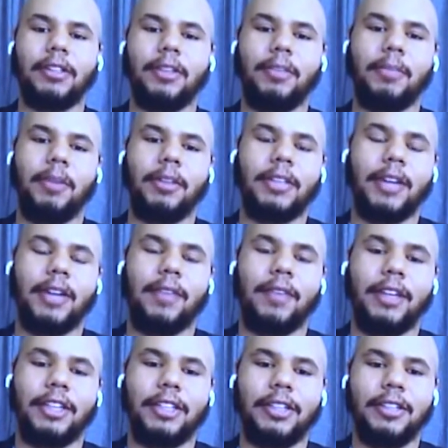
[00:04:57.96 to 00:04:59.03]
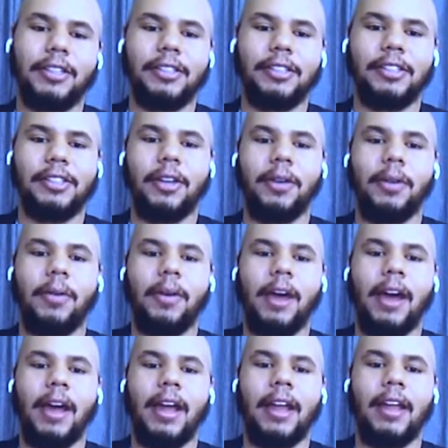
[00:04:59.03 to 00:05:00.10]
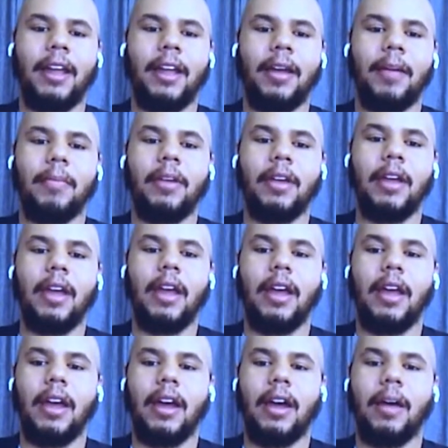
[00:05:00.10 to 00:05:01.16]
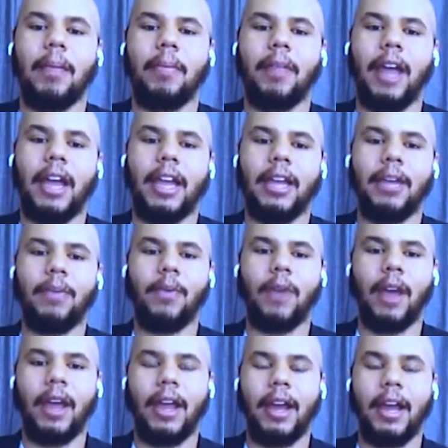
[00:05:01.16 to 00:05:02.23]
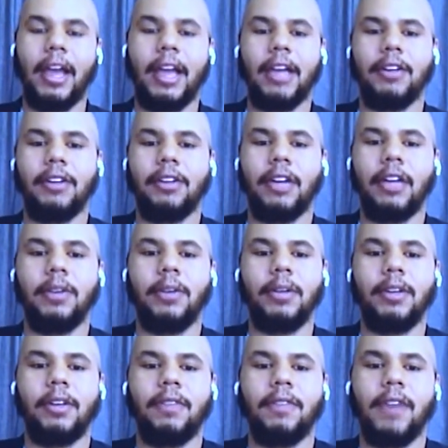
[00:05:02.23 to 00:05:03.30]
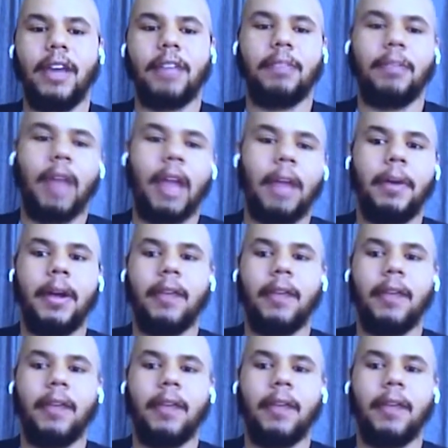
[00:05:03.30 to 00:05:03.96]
multiracial. So I am black and white. I do identify as black